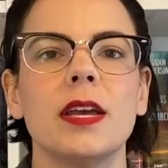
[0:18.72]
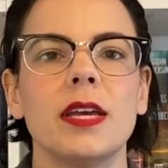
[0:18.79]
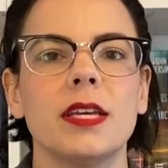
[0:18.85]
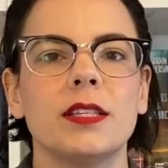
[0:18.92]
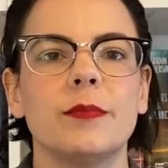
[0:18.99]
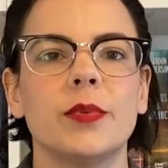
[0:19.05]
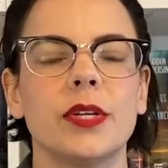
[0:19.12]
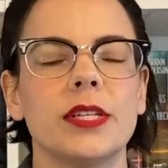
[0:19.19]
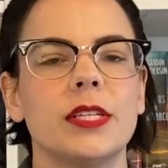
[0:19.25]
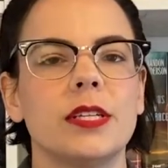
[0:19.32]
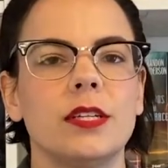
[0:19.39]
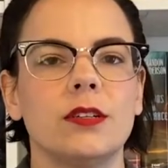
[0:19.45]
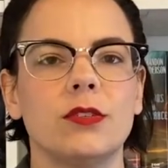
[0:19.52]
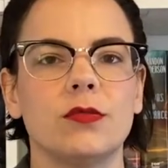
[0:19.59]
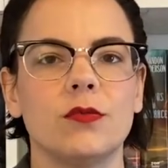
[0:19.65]
is
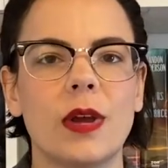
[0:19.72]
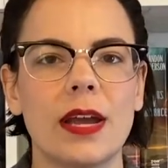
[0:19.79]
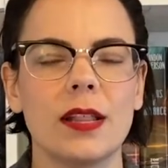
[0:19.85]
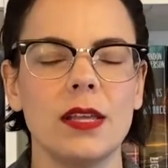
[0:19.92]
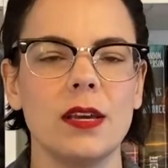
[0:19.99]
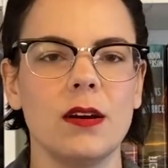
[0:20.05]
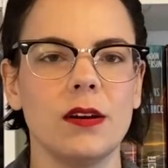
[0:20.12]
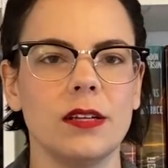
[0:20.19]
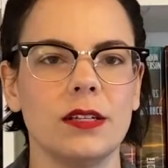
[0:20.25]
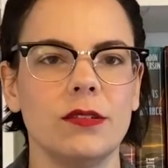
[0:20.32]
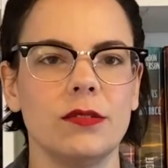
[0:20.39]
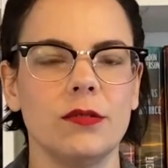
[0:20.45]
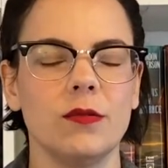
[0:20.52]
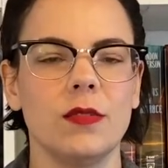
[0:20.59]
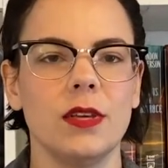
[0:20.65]
printed directly
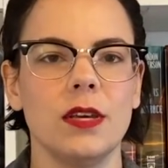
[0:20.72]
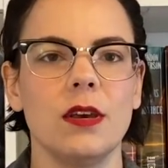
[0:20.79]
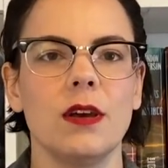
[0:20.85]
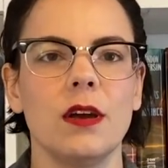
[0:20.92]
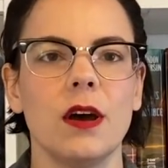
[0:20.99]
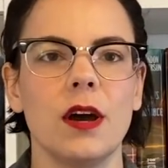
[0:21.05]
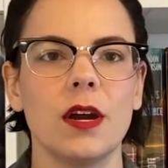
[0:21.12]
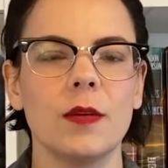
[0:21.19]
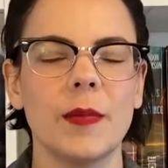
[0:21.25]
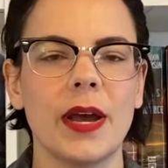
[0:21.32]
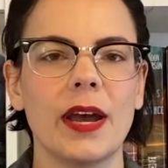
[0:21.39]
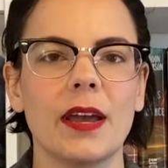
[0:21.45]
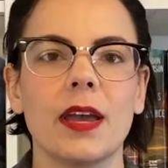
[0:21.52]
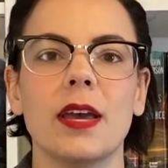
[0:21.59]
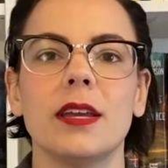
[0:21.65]
onto the
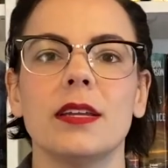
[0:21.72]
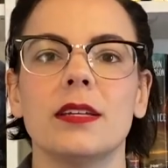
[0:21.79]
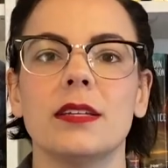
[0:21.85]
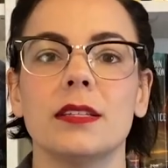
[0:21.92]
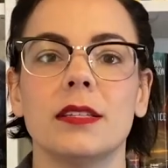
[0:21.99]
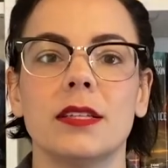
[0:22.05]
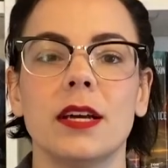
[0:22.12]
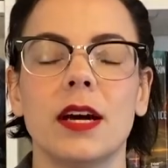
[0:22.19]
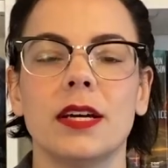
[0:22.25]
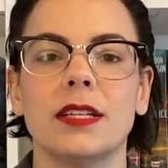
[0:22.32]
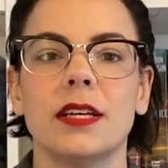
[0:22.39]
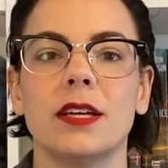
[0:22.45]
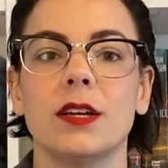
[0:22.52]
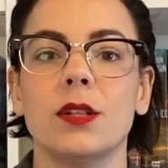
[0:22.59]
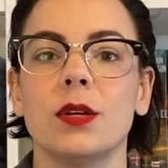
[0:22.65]
hardback and it does not
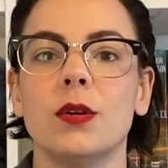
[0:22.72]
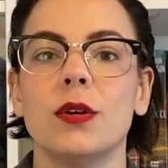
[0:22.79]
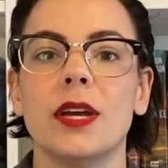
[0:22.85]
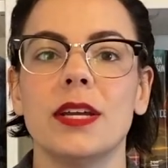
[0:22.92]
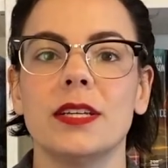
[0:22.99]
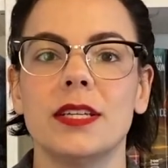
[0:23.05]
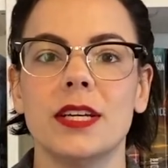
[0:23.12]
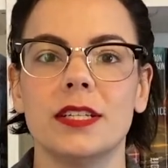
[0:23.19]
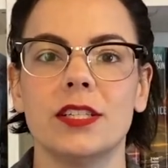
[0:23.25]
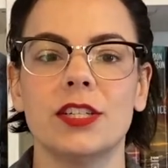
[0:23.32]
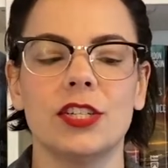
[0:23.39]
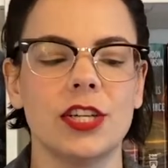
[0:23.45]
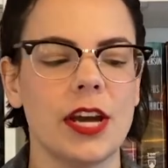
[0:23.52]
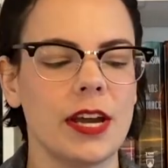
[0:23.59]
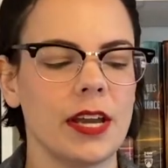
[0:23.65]
include a dust
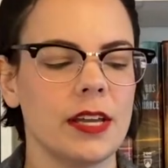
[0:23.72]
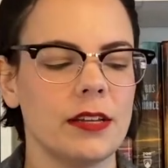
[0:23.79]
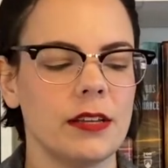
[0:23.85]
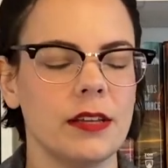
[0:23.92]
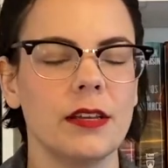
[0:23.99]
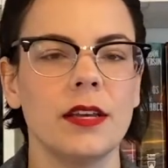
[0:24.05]
jacket.